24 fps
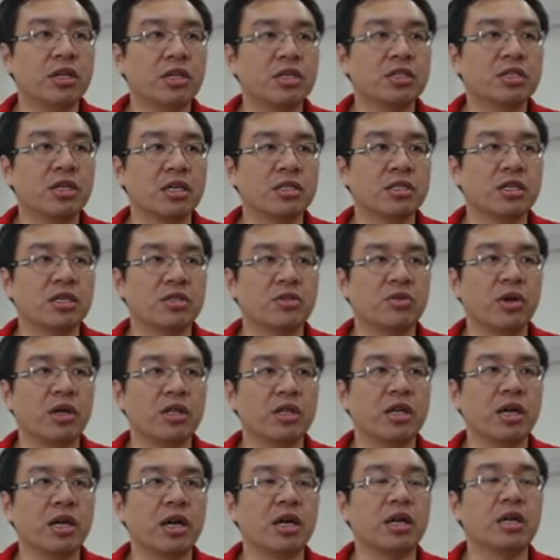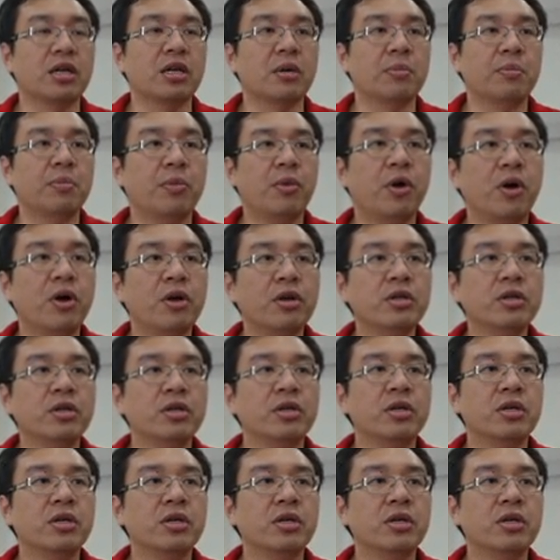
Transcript: such as to attack the pawn,